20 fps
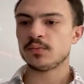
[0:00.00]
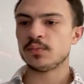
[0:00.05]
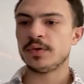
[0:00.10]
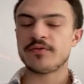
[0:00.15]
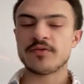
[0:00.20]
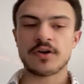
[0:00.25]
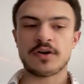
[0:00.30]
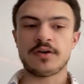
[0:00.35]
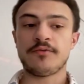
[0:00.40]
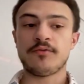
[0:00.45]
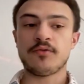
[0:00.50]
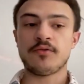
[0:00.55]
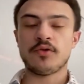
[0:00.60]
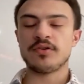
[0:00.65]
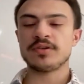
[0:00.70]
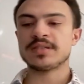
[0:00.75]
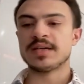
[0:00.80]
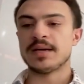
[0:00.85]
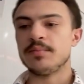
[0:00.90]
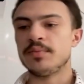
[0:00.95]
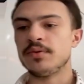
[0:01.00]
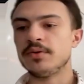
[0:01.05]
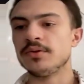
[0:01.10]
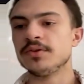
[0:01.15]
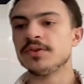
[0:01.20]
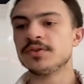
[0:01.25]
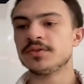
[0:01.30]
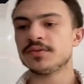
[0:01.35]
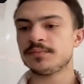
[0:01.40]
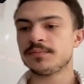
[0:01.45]
we've got 4
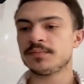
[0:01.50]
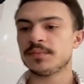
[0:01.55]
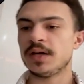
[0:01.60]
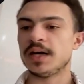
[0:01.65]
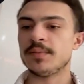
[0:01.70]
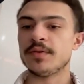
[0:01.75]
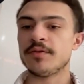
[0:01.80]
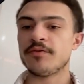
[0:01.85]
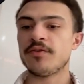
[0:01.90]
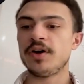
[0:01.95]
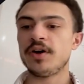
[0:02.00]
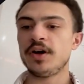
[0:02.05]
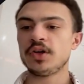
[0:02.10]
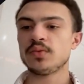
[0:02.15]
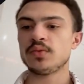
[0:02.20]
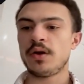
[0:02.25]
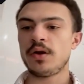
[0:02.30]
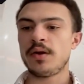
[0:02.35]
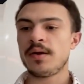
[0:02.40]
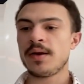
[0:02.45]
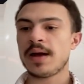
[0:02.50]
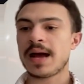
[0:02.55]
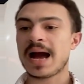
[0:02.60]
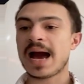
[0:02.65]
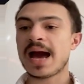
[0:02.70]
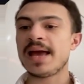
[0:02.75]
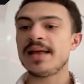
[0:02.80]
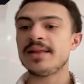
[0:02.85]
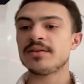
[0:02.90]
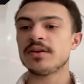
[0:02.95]
examples. The first one,
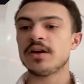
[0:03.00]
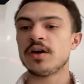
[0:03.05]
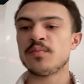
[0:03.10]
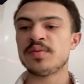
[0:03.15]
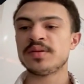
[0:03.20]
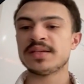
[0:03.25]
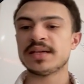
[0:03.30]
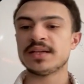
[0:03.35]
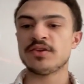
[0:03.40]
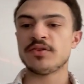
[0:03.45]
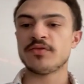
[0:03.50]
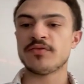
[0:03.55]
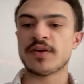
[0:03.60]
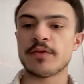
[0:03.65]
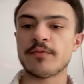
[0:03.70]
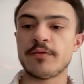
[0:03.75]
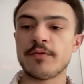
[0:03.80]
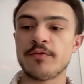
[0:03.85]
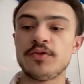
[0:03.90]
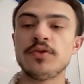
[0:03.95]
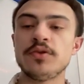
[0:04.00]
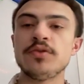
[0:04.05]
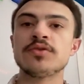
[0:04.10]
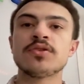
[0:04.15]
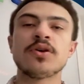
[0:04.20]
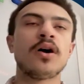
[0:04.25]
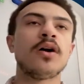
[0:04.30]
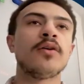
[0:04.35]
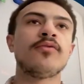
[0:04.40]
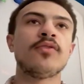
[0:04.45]
89% of our reviews
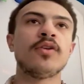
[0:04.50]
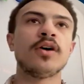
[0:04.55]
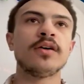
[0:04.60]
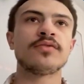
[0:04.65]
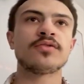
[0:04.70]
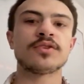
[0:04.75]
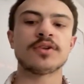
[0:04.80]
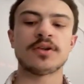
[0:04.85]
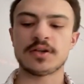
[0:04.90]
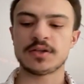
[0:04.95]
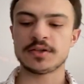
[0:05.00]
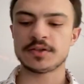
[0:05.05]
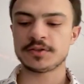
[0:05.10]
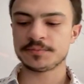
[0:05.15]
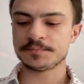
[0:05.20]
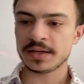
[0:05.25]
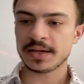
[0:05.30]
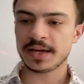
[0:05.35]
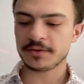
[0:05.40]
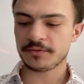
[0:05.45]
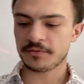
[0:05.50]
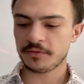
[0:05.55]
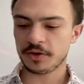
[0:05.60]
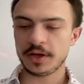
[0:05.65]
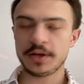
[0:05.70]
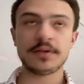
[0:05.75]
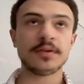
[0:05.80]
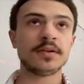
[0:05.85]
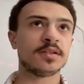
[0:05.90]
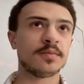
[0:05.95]
are 5 stars. That's
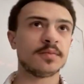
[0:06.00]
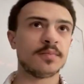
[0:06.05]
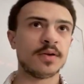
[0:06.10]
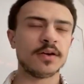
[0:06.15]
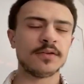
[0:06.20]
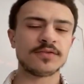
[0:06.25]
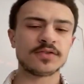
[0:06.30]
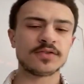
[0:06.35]
fine, it's a bit of